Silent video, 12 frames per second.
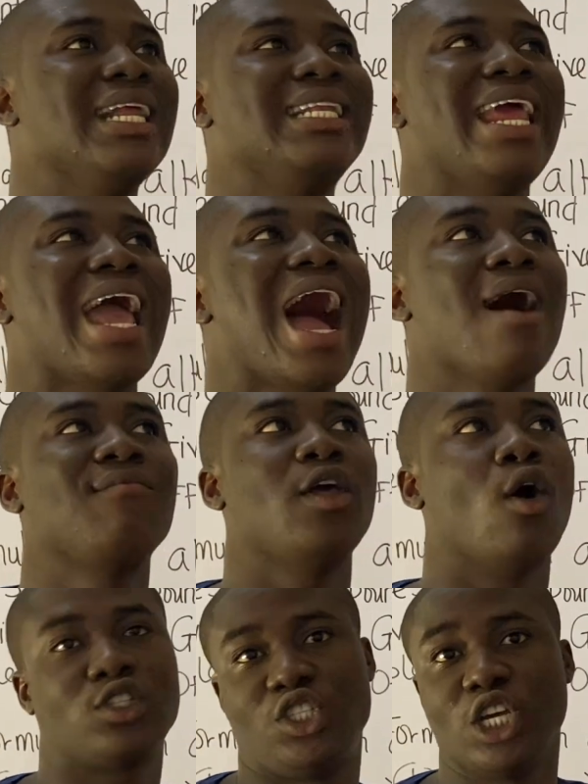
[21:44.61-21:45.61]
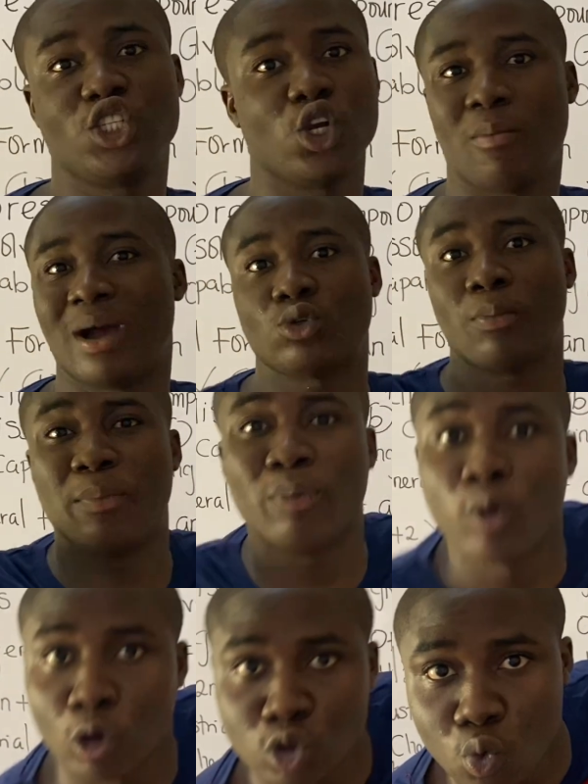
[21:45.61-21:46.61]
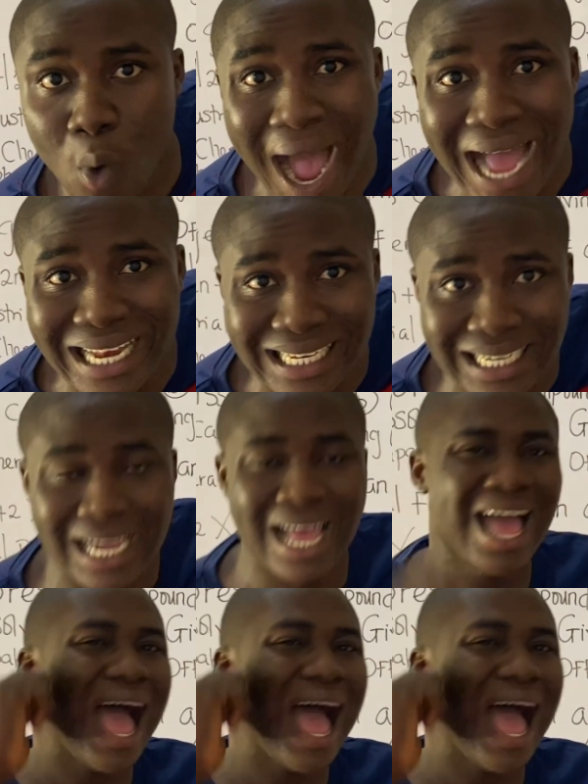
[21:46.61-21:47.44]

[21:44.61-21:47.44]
they have the oxidation number to be +1.